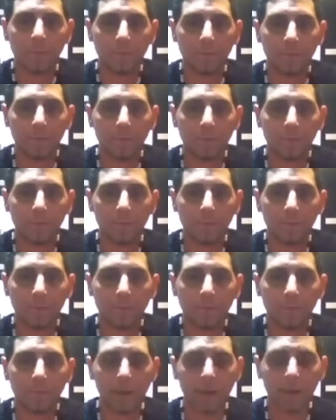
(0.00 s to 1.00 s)
And
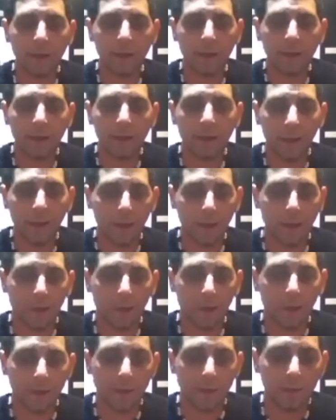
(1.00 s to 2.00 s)

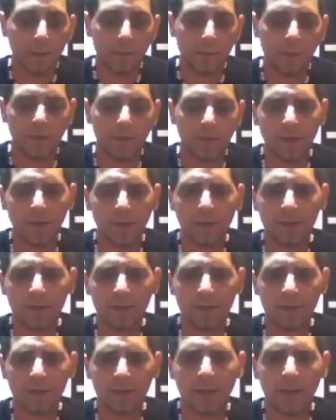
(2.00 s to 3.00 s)
my friends
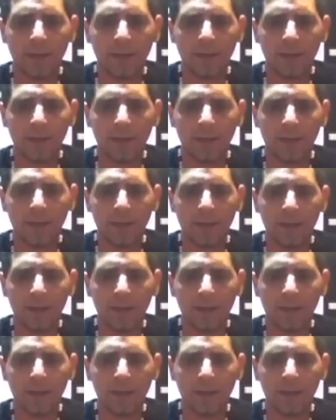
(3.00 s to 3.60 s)
died for money